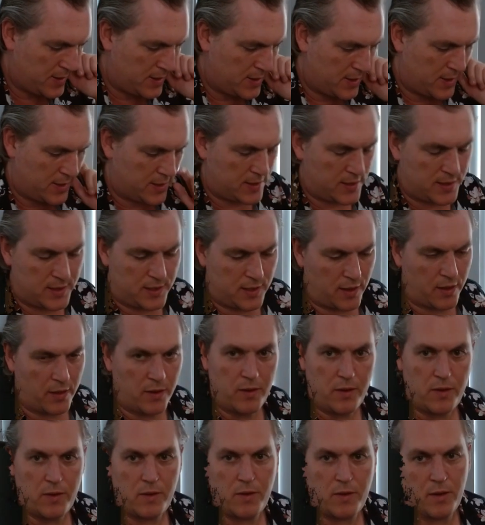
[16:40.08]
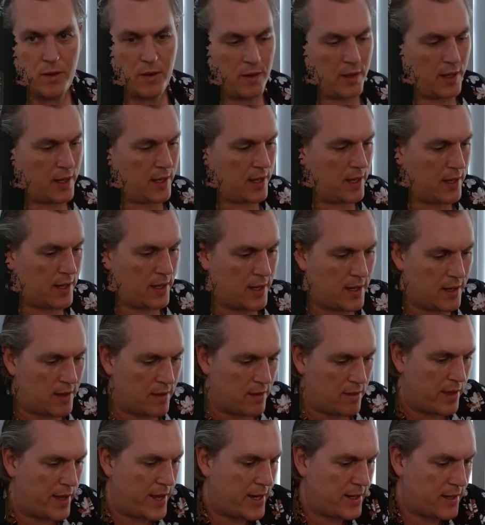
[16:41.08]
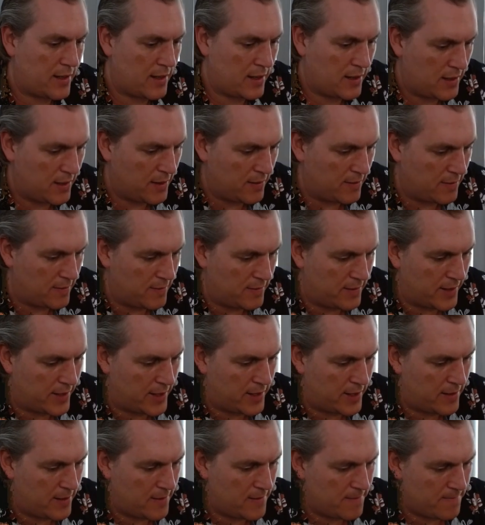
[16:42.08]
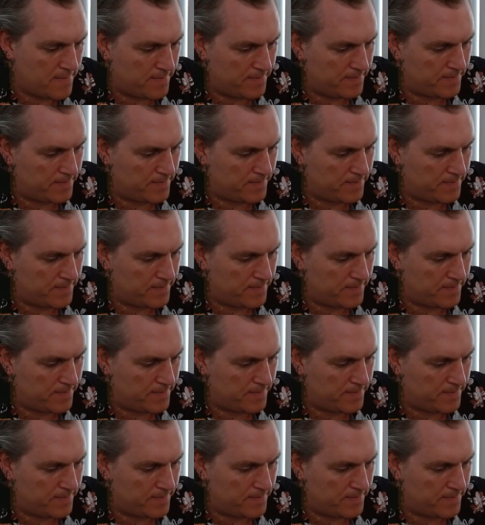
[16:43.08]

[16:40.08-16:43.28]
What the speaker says: So that is done.